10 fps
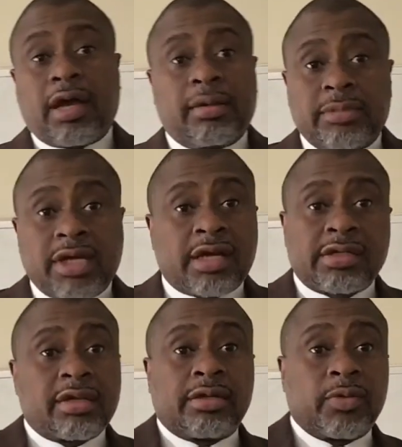Dr.
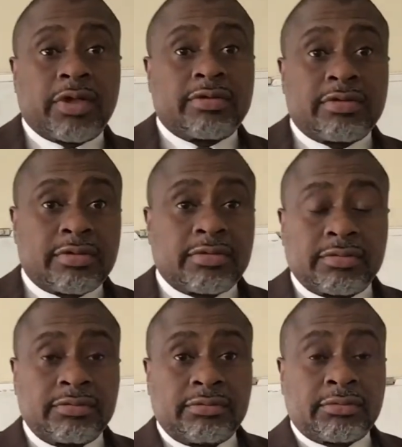Edwards,
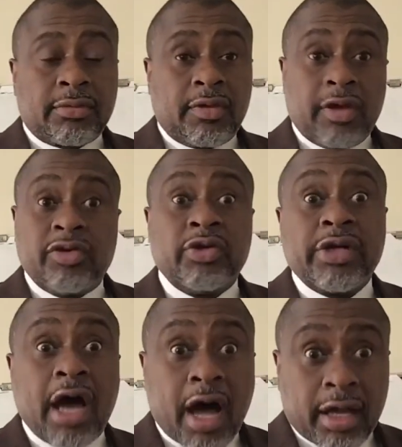and you're
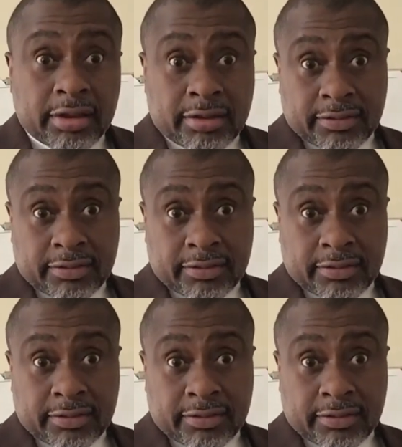not.